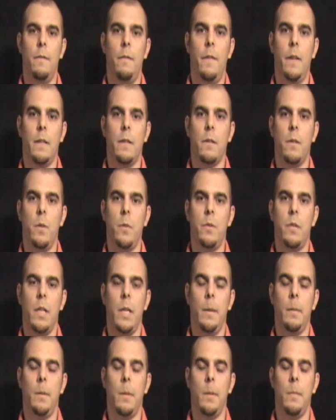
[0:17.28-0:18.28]
Physical
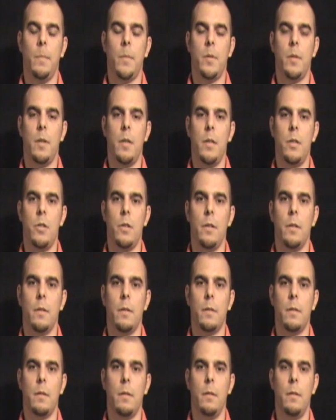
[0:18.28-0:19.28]
symptoms such
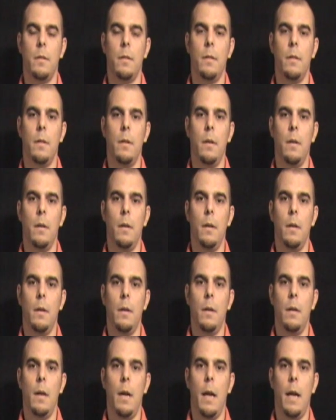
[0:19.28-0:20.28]
as
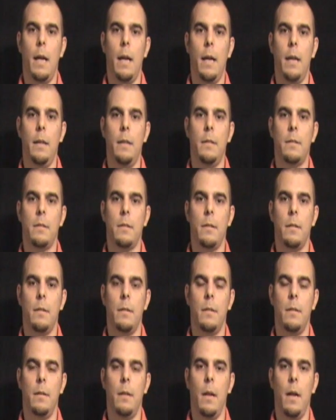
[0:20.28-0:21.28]
headaches,
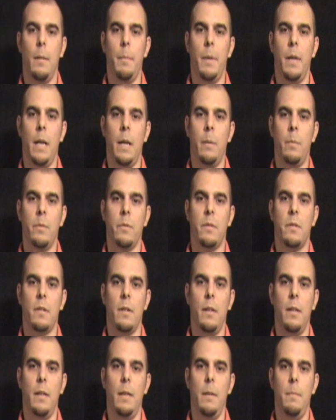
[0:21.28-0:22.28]
not being able to
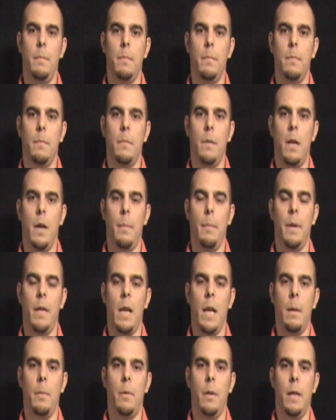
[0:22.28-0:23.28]
sleep, not being
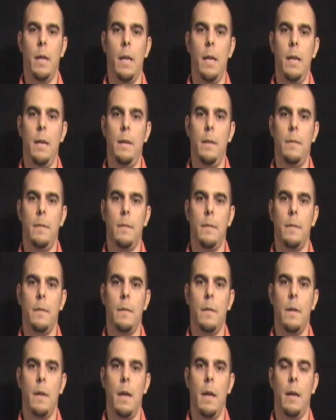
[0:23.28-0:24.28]
able to eat,
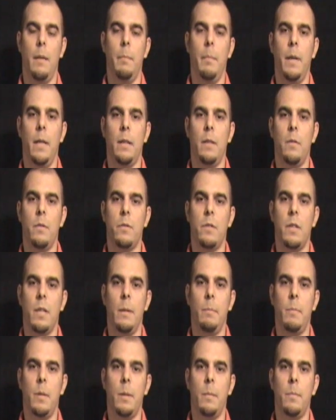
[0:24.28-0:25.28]
and mental
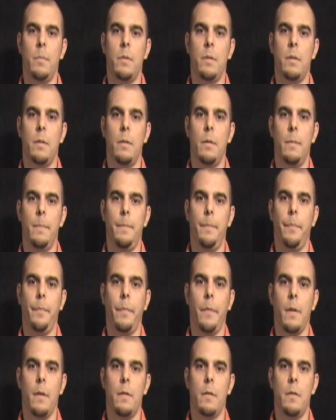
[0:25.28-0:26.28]
symptoms
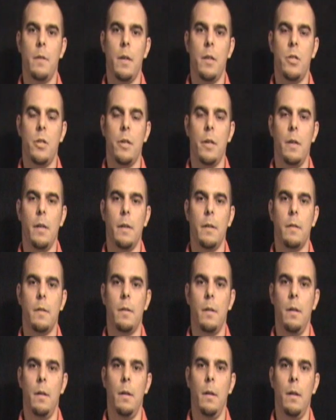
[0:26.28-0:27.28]
such as
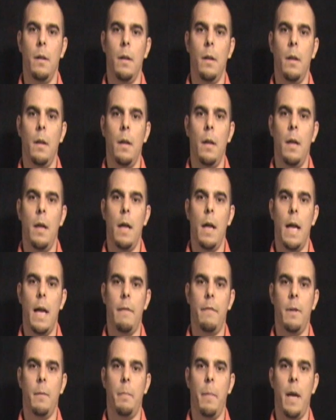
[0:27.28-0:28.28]

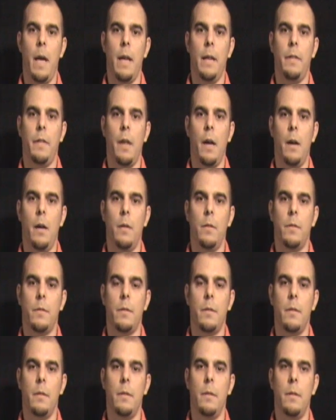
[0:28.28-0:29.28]
having bad
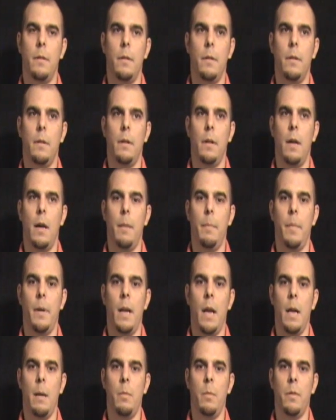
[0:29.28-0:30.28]
thoughts, not
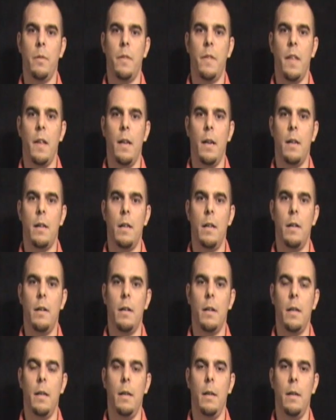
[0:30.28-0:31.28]
being able to think
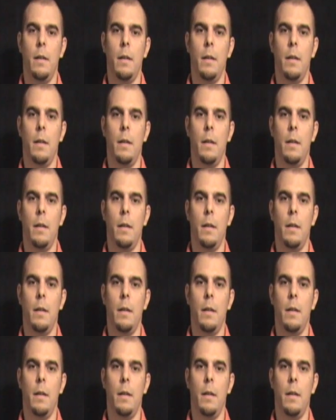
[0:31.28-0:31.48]
clearly,